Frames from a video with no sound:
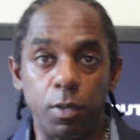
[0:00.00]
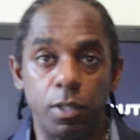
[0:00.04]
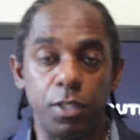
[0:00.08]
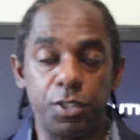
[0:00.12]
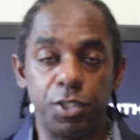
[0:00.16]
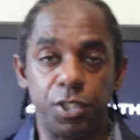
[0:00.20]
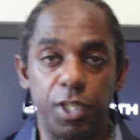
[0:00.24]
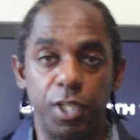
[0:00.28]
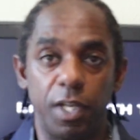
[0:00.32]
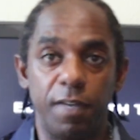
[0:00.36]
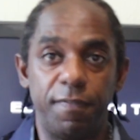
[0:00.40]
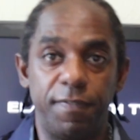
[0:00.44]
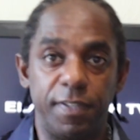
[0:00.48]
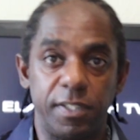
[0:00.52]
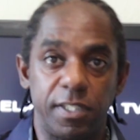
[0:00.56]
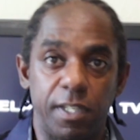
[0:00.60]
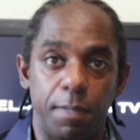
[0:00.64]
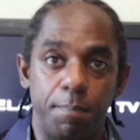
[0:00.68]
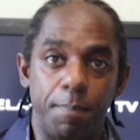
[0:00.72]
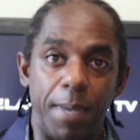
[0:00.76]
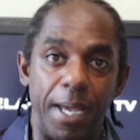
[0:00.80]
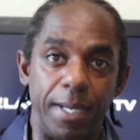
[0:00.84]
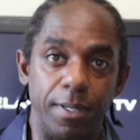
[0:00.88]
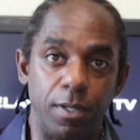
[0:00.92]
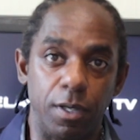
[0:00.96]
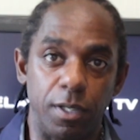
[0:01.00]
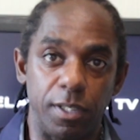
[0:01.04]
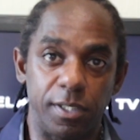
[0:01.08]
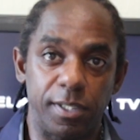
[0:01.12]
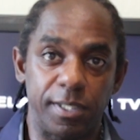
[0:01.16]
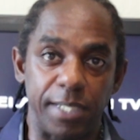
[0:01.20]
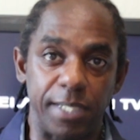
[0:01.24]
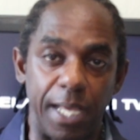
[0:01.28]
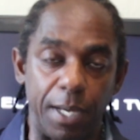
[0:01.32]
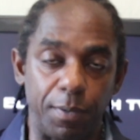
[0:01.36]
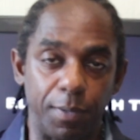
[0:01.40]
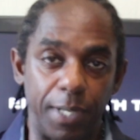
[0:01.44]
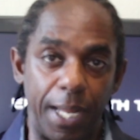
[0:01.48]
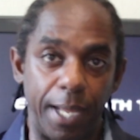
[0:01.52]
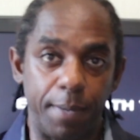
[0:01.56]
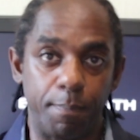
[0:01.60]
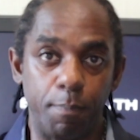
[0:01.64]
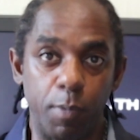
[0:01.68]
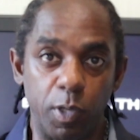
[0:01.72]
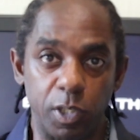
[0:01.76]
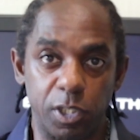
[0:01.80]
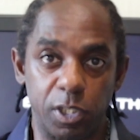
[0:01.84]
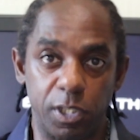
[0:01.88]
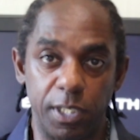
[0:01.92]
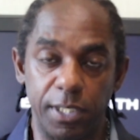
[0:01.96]
on the surface it might not sound like
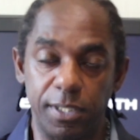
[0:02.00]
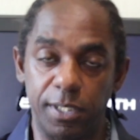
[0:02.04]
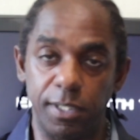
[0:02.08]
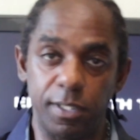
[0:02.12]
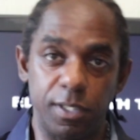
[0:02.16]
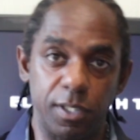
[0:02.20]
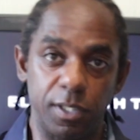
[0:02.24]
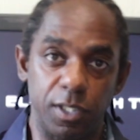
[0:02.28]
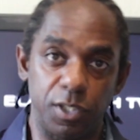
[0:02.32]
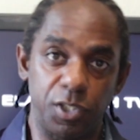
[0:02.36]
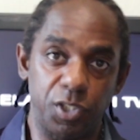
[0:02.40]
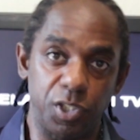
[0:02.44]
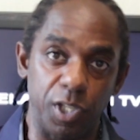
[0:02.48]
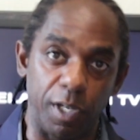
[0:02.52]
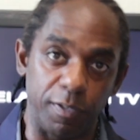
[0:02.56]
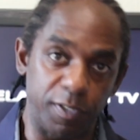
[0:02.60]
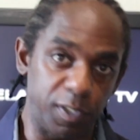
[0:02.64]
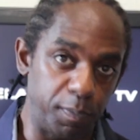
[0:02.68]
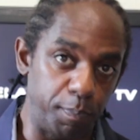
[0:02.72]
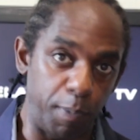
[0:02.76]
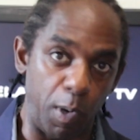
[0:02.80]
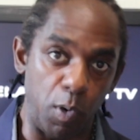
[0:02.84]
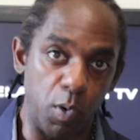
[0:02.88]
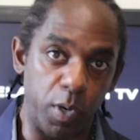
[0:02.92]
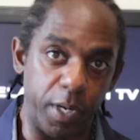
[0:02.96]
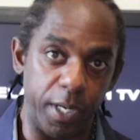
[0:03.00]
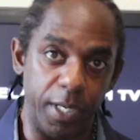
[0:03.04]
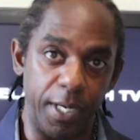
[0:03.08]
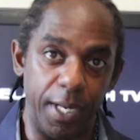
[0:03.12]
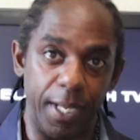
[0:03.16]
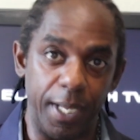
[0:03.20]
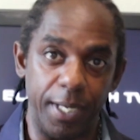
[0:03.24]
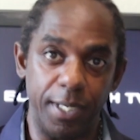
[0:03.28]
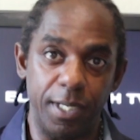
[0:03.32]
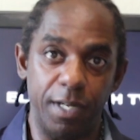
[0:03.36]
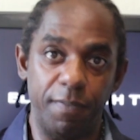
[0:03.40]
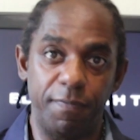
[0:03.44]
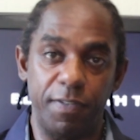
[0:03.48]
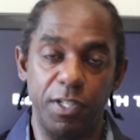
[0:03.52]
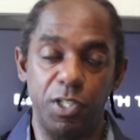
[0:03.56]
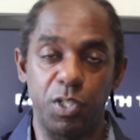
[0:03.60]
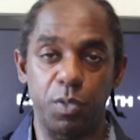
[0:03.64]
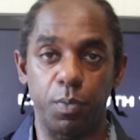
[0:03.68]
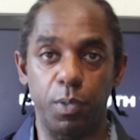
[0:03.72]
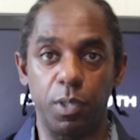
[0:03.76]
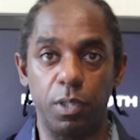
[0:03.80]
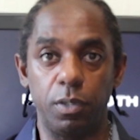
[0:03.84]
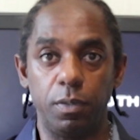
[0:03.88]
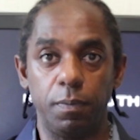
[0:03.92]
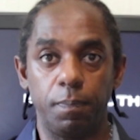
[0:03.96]
much. This is a soft-spoken
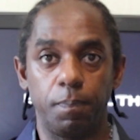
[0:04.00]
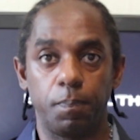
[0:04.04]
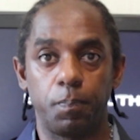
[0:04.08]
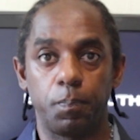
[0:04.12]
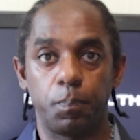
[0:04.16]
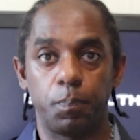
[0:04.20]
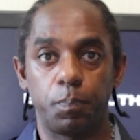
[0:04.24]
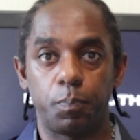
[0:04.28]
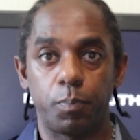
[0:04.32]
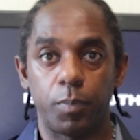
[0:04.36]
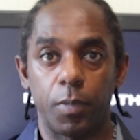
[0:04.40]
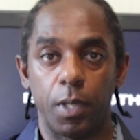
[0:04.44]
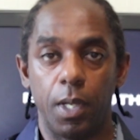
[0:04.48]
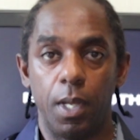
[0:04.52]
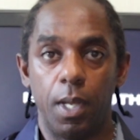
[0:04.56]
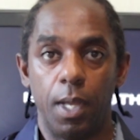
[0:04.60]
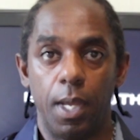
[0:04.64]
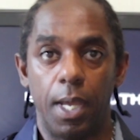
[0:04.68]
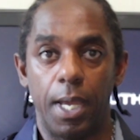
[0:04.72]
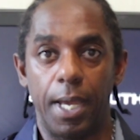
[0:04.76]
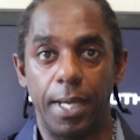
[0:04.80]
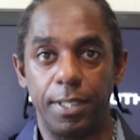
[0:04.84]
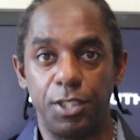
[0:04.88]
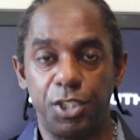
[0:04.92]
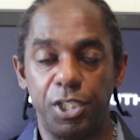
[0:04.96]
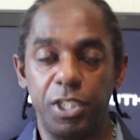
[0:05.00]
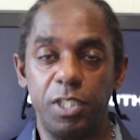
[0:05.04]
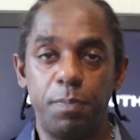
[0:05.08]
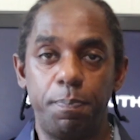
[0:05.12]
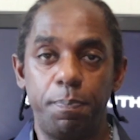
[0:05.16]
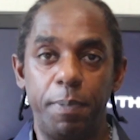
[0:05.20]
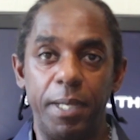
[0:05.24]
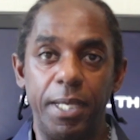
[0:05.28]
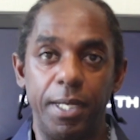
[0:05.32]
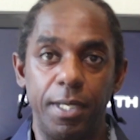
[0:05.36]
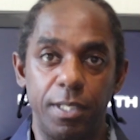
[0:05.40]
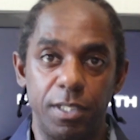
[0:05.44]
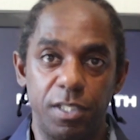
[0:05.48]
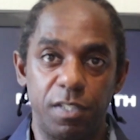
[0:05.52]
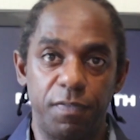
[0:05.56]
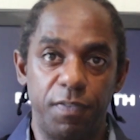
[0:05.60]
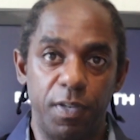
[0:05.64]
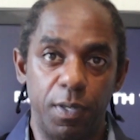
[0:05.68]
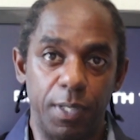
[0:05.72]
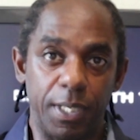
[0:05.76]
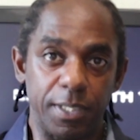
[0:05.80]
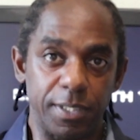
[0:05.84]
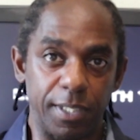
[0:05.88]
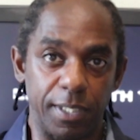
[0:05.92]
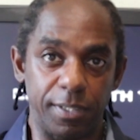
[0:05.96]
individual and she's being
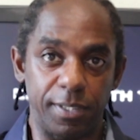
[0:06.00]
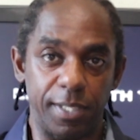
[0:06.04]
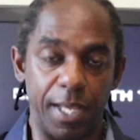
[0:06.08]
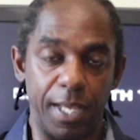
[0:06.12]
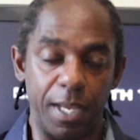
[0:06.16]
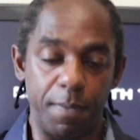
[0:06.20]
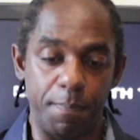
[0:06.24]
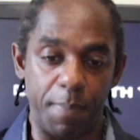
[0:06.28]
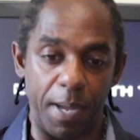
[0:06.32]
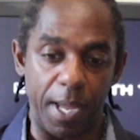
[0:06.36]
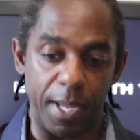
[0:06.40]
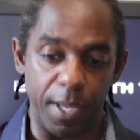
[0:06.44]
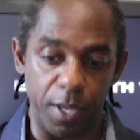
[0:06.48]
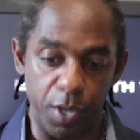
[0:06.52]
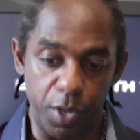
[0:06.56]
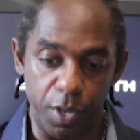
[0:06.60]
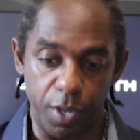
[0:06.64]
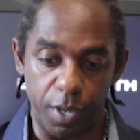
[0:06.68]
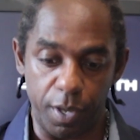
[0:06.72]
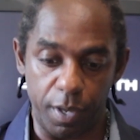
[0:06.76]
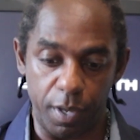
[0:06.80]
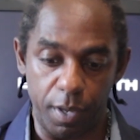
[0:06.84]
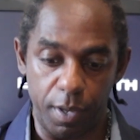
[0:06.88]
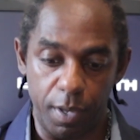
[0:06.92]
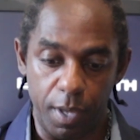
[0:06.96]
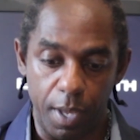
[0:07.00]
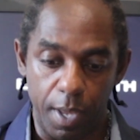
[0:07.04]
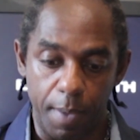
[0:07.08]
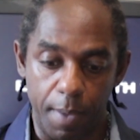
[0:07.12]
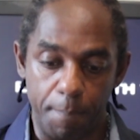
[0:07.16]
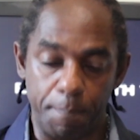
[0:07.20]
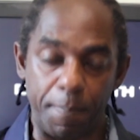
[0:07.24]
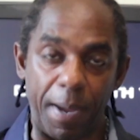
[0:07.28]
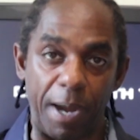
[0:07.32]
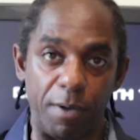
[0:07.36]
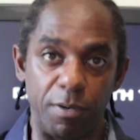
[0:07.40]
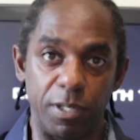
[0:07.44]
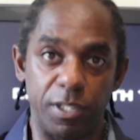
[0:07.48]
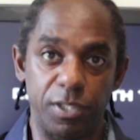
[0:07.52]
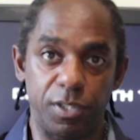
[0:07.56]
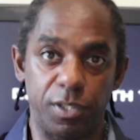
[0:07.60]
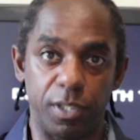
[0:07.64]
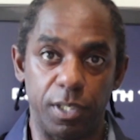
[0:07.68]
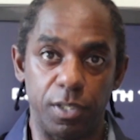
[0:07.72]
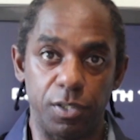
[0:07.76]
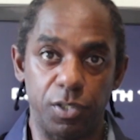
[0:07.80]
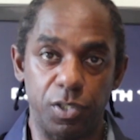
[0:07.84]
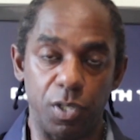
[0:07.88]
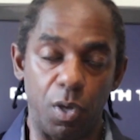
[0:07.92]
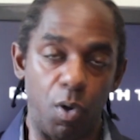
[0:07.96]
interviewed, as I say, by her
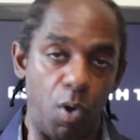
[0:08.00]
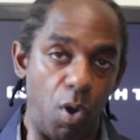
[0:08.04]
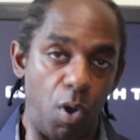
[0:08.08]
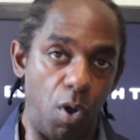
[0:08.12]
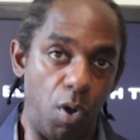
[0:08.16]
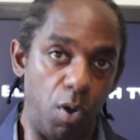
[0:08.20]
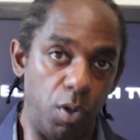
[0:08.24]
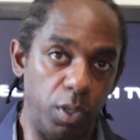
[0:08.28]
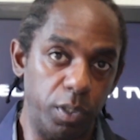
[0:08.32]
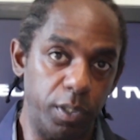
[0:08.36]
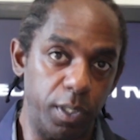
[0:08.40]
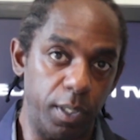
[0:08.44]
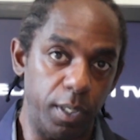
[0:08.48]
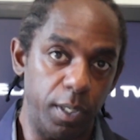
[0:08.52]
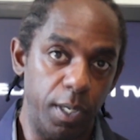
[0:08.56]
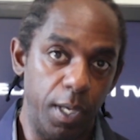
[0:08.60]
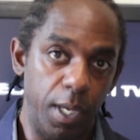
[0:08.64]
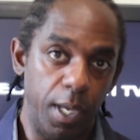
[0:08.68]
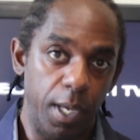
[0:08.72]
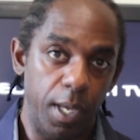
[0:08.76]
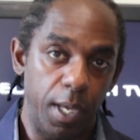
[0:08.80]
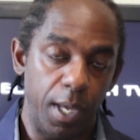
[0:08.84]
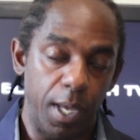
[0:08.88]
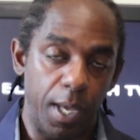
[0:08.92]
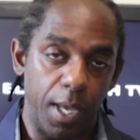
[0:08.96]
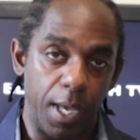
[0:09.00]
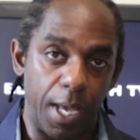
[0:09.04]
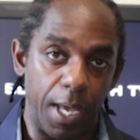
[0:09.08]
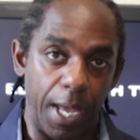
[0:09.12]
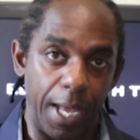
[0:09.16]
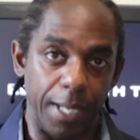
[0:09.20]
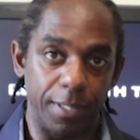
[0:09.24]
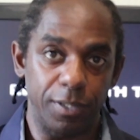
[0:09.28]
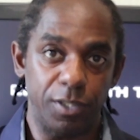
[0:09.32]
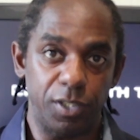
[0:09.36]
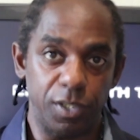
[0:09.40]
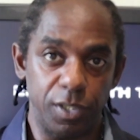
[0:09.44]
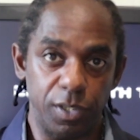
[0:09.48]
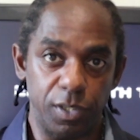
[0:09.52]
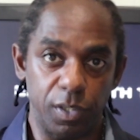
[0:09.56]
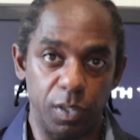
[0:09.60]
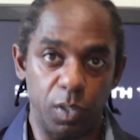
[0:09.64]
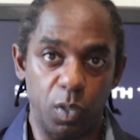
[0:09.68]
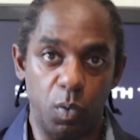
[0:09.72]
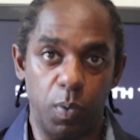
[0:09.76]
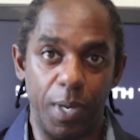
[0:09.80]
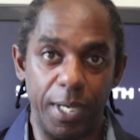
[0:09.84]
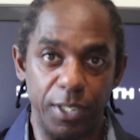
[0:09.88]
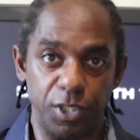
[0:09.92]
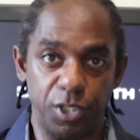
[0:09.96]
barrister, so all the answers
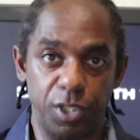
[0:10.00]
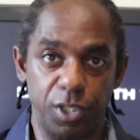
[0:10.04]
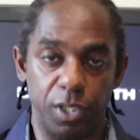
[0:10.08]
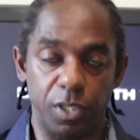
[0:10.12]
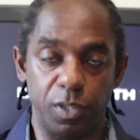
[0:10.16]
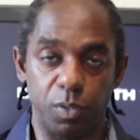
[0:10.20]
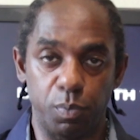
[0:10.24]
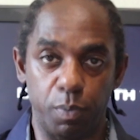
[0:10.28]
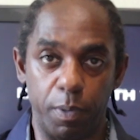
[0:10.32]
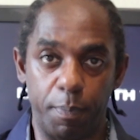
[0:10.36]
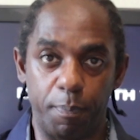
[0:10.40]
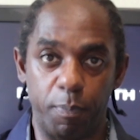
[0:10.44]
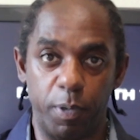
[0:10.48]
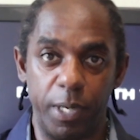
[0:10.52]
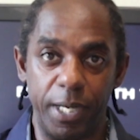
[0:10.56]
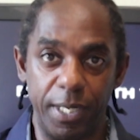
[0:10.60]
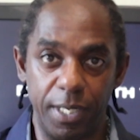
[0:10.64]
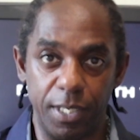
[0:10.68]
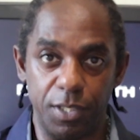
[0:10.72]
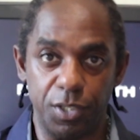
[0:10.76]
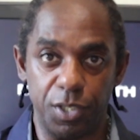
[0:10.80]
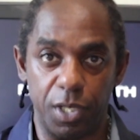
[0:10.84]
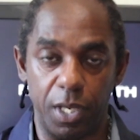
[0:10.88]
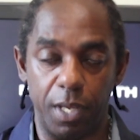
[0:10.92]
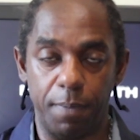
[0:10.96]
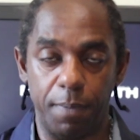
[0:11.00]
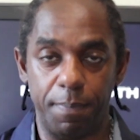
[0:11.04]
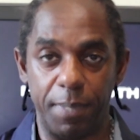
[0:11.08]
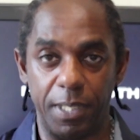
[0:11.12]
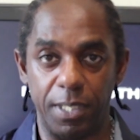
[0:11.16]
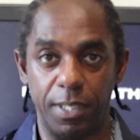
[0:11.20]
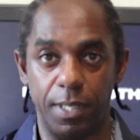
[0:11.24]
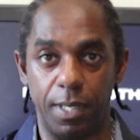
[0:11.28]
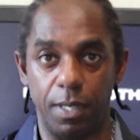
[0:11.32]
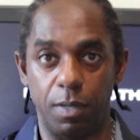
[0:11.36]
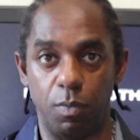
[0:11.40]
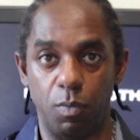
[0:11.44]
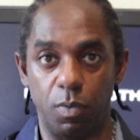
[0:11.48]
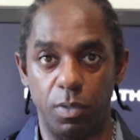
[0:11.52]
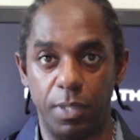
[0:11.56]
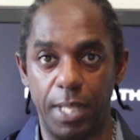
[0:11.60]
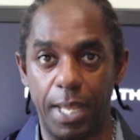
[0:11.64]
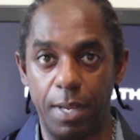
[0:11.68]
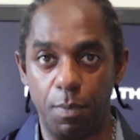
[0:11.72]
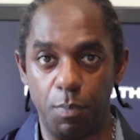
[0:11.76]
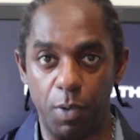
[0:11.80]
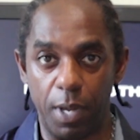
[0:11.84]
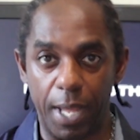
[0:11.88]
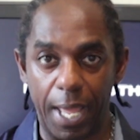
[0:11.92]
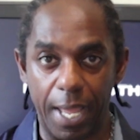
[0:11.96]
and questions were predetermined and
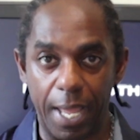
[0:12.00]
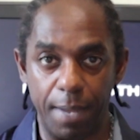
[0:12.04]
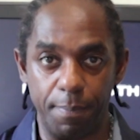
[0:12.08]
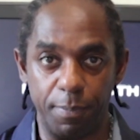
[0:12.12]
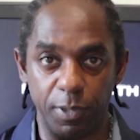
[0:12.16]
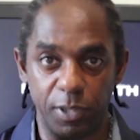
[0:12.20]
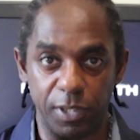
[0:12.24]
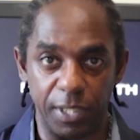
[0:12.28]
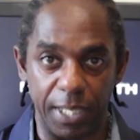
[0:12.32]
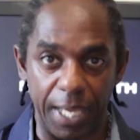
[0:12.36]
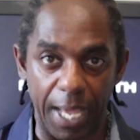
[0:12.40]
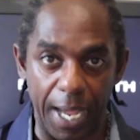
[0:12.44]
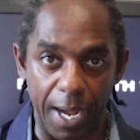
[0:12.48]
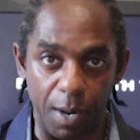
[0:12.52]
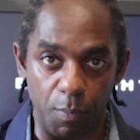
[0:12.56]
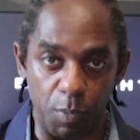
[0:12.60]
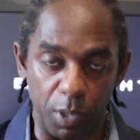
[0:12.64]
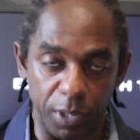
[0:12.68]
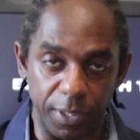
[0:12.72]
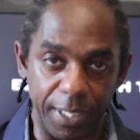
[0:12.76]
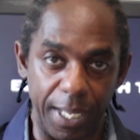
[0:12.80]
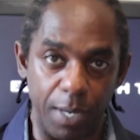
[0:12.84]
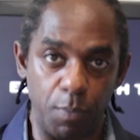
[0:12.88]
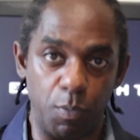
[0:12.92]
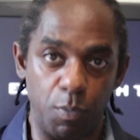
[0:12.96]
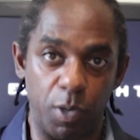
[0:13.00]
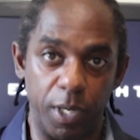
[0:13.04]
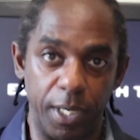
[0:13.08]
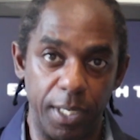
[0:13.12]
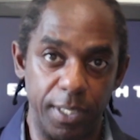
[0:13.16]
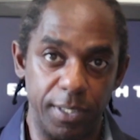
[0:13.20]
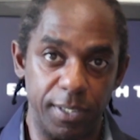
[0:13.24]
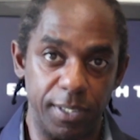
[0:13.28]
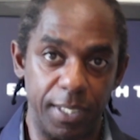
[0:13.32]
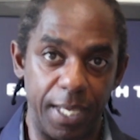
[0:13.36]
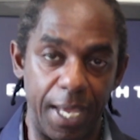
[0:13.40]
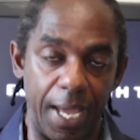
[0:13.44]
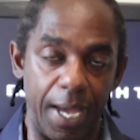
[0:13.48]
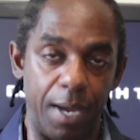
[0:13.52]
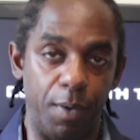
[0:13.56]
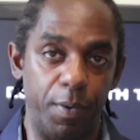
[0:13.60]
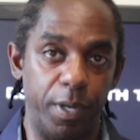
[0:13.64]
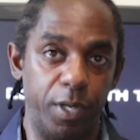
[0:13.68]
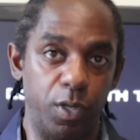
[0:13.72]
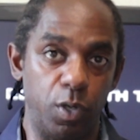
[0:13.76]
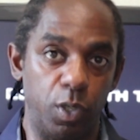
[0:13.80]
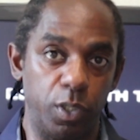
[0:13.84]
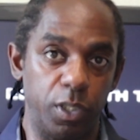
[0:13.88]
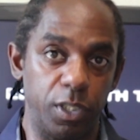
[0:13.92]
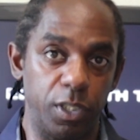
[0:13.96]
they were able to get out what they wanted to get out
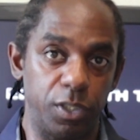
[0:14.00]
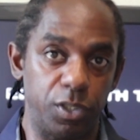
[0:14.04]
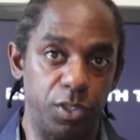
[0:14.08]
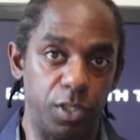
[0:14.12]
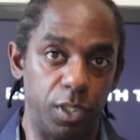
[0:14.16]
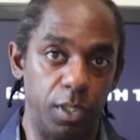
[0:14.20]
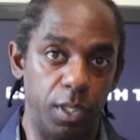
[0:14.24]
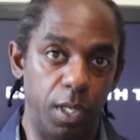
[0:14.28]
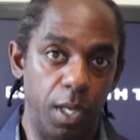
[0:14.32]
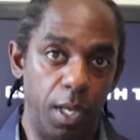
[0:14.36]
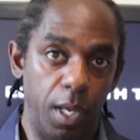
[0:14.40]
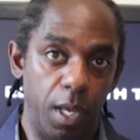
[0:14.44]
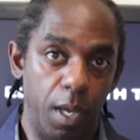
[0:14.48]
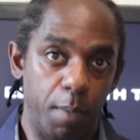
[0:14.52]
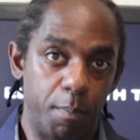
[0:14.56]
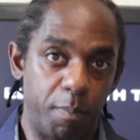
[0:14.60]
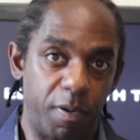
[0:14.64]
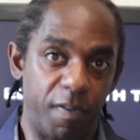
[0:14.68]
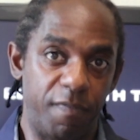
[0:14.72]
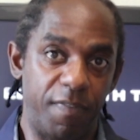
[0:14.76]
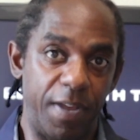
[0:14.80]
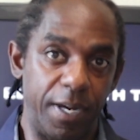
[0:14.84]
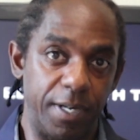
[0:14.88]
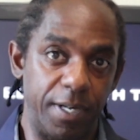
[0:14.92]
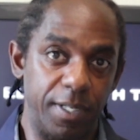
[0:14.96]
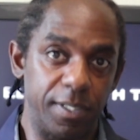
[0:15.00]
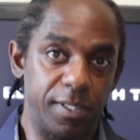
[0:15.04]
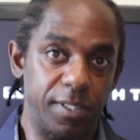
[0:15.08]
in order to prevent the